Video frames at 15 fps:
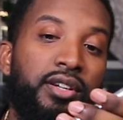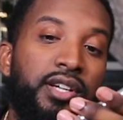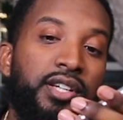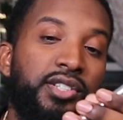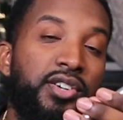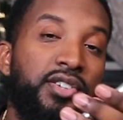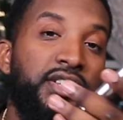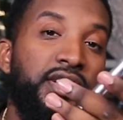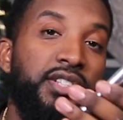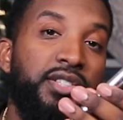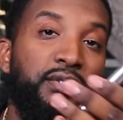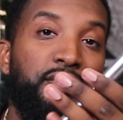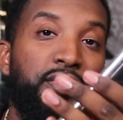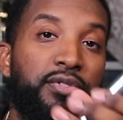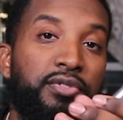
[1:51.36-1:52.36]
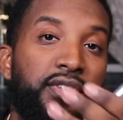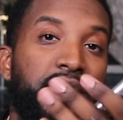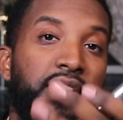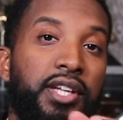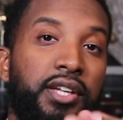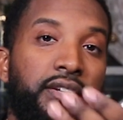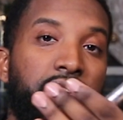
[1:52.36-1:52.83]
it turns it into
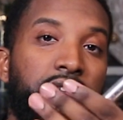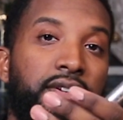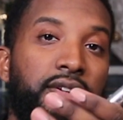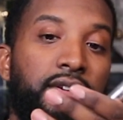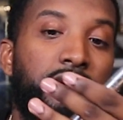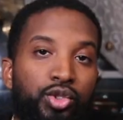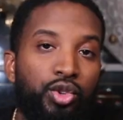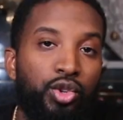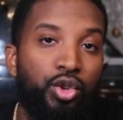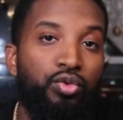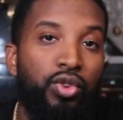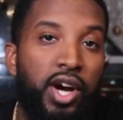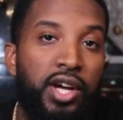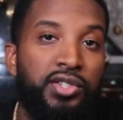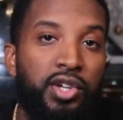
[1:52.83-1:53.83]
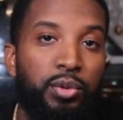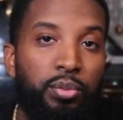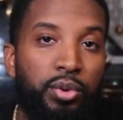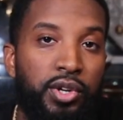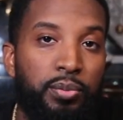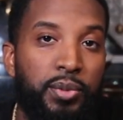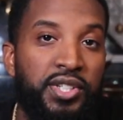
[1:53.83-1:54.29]
15. So your rods are
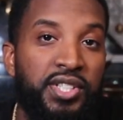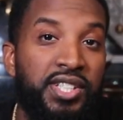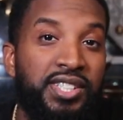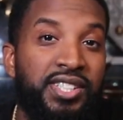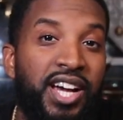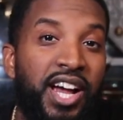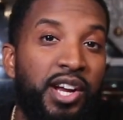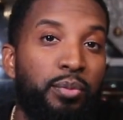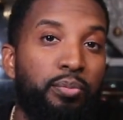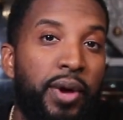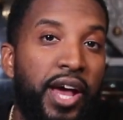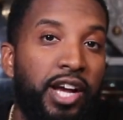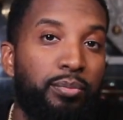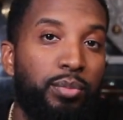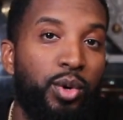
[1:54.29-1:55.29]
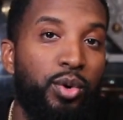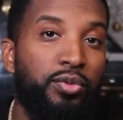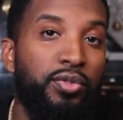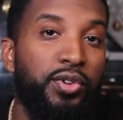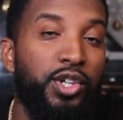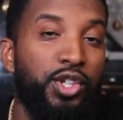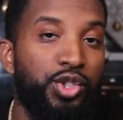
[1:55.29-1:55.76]
pretty much the entire backbone
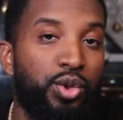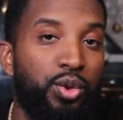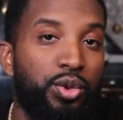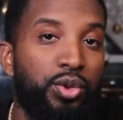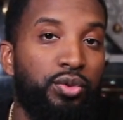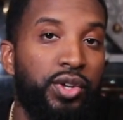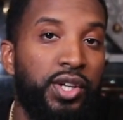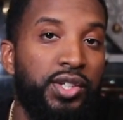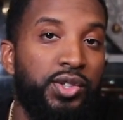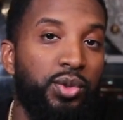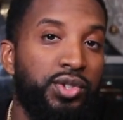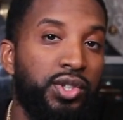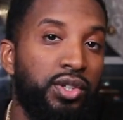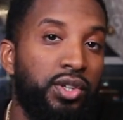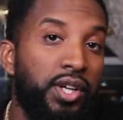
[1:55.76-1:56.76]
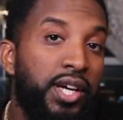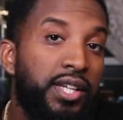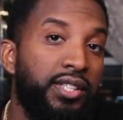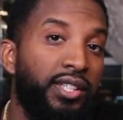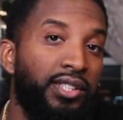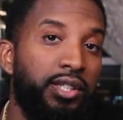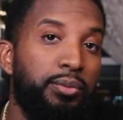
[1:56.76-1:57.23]
for your shoulder rig. So it's a good
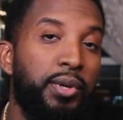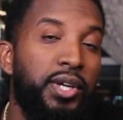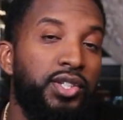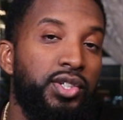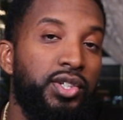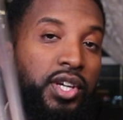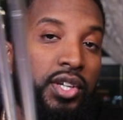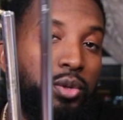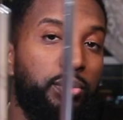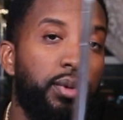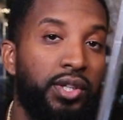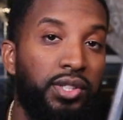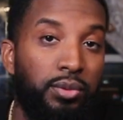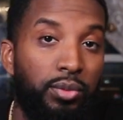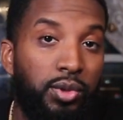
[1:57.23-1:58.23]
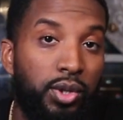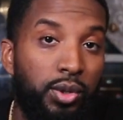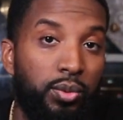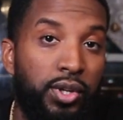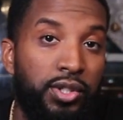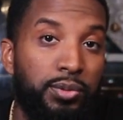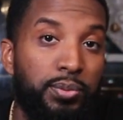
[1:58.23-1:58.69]
idea to make sure that you pick some good
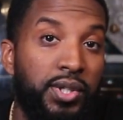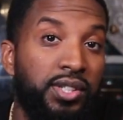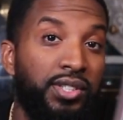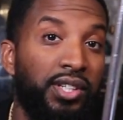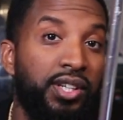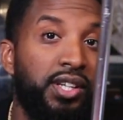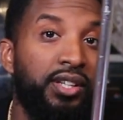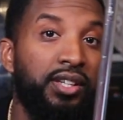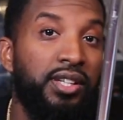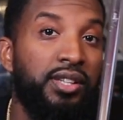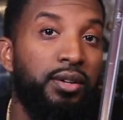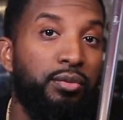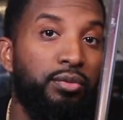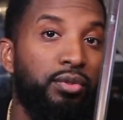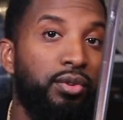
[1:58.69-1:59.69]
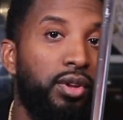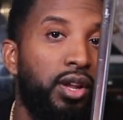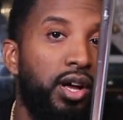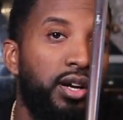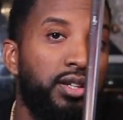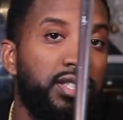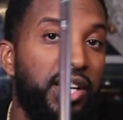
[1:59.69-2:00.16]
ones because you're gonna need them for a
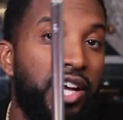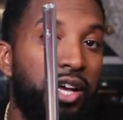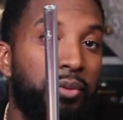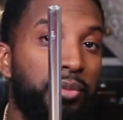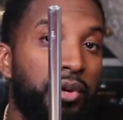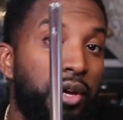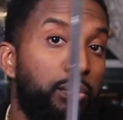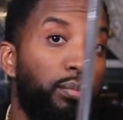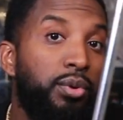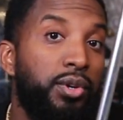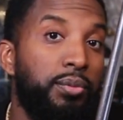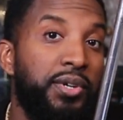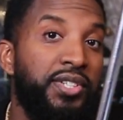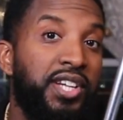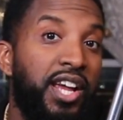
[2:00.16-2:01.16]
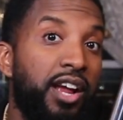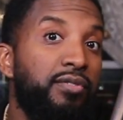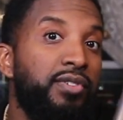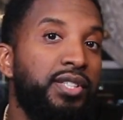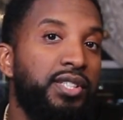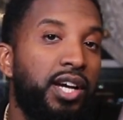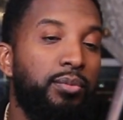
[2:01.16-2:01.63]
long time and pretty much
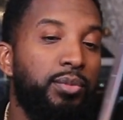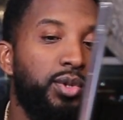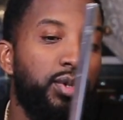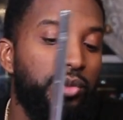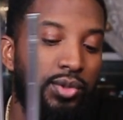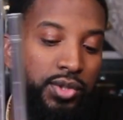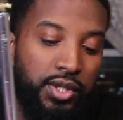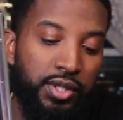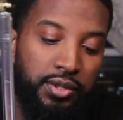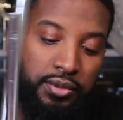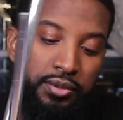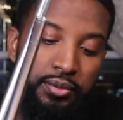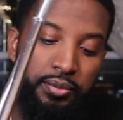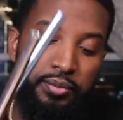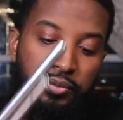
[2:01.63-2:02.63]
every time you use it. So